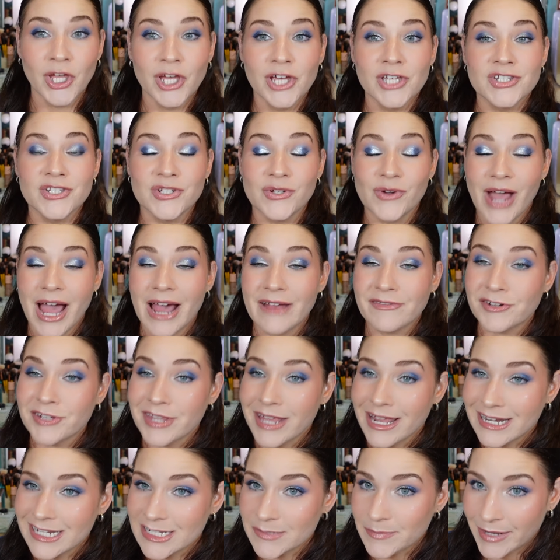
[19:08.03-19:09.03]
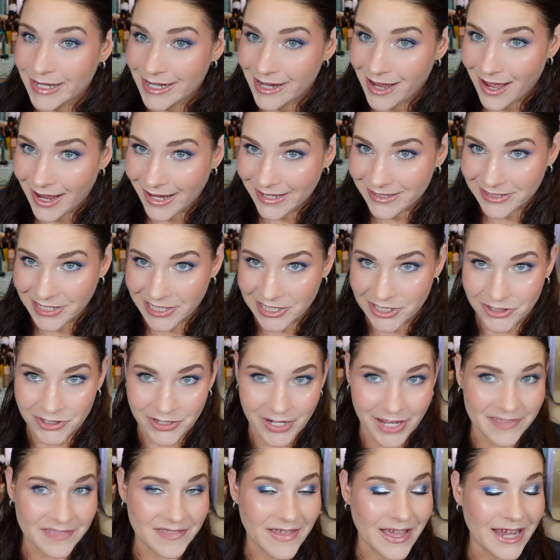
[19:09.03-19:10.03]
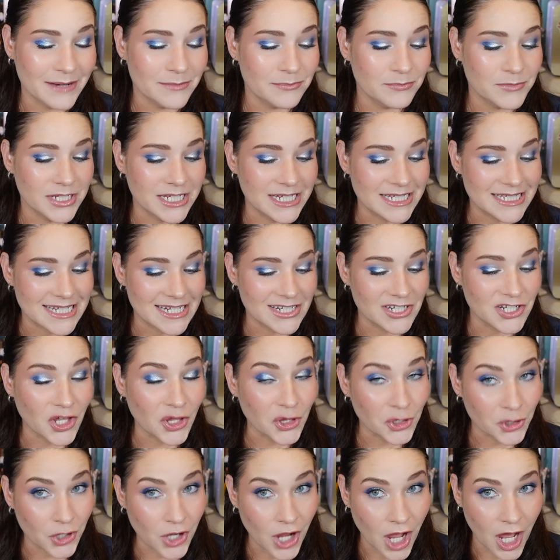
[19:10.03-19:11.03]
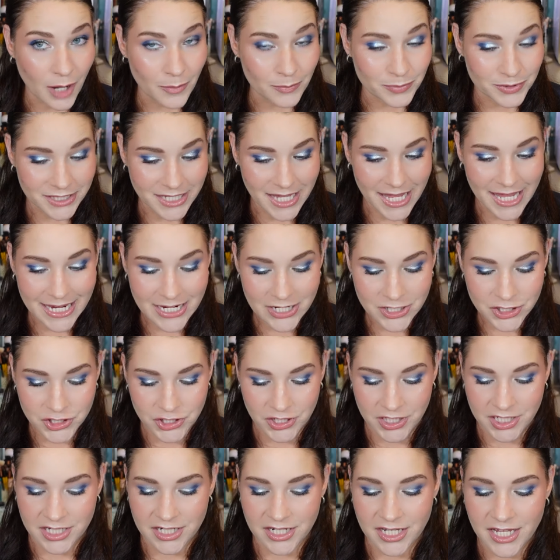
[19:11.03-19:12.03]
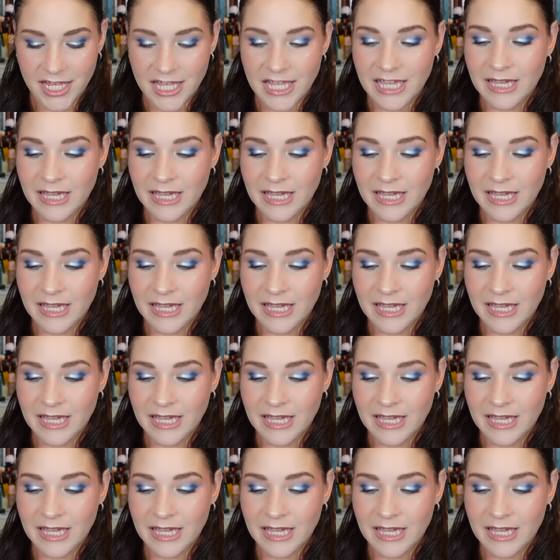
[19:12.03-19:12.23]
So after that is my highlighter, and that gets another complication